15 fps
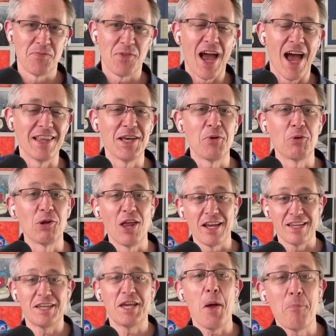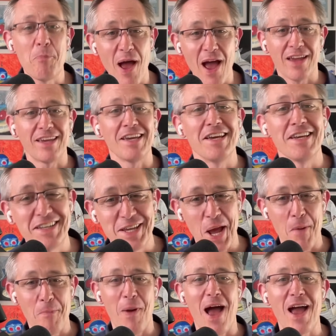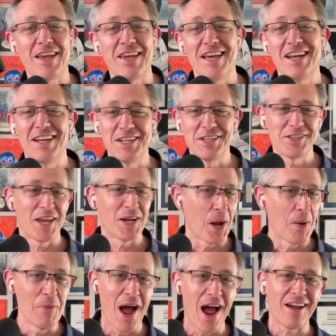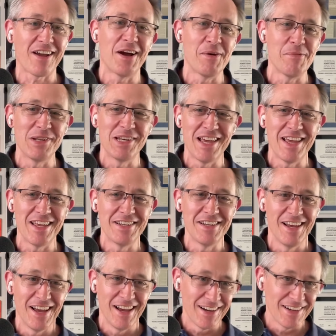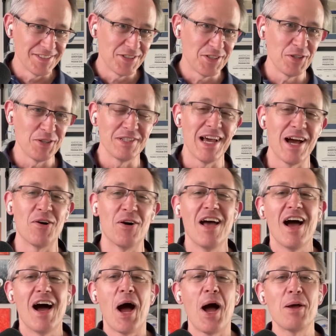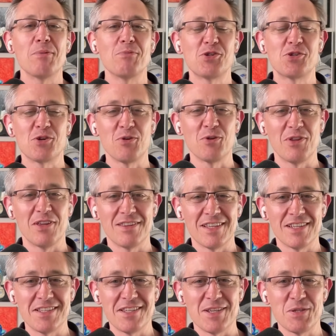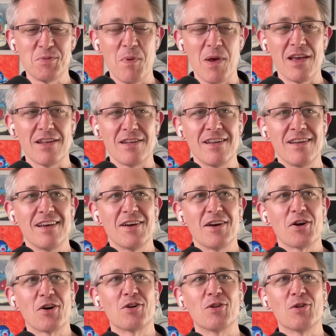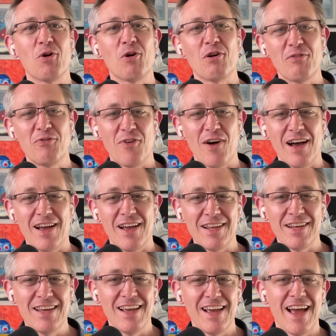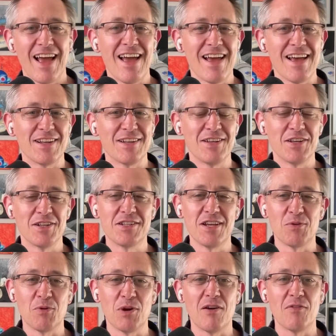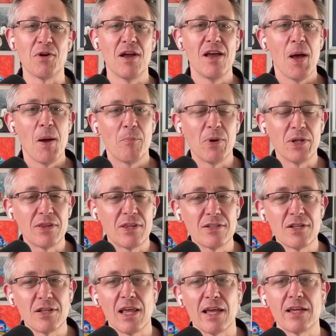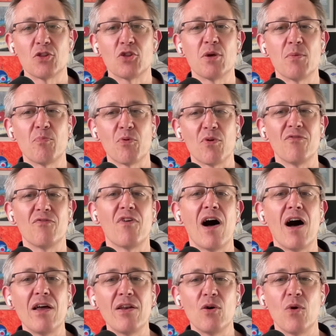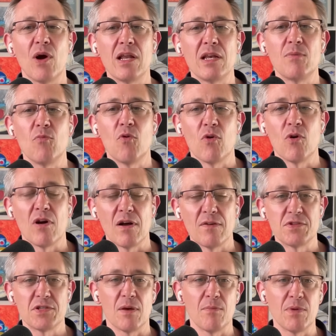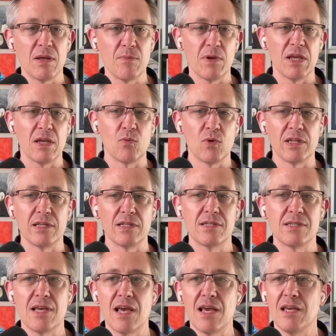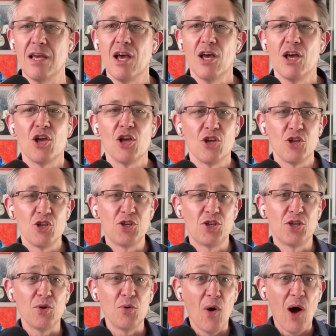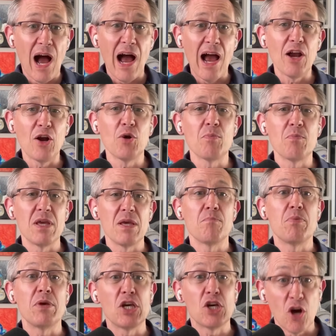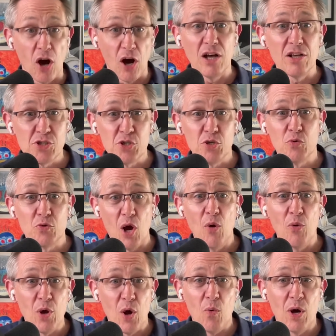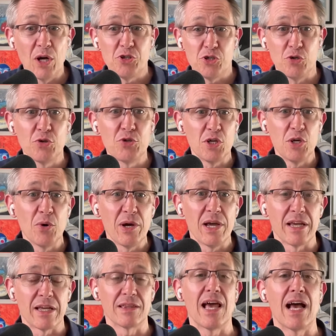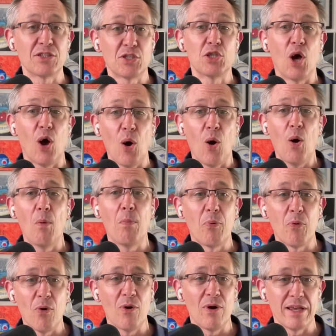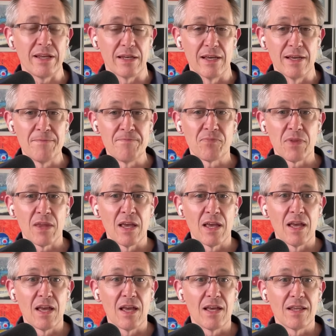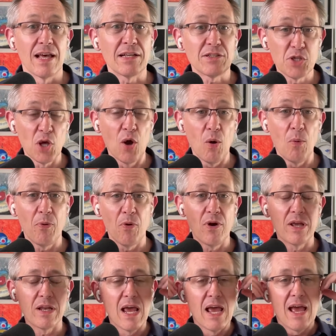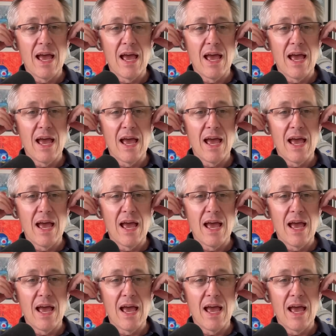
And they were like, get back in. And he's like, I'm not coming in until now. I am sure that this has been glorified and done whatever. But the bravado anymore of somebody being willing to say, you hired me because you don't know what you're doing. That's the whole point. That's the whole point.